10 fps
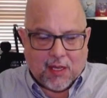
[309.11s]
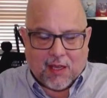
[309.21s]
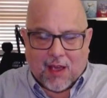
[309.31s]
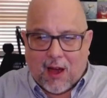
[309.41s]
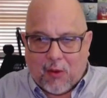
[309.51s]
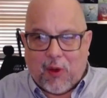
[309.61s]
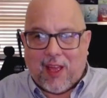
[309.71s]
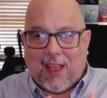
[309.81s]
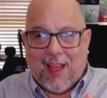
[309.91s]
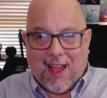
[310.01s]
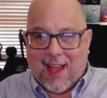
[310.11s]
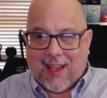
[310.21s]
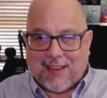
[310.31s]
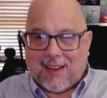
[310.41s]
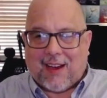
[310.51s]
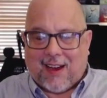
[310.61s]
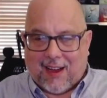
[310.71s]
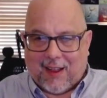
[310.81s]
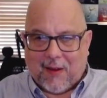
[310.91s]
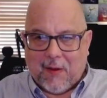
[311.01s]
Yahweh and
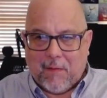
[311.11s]
I.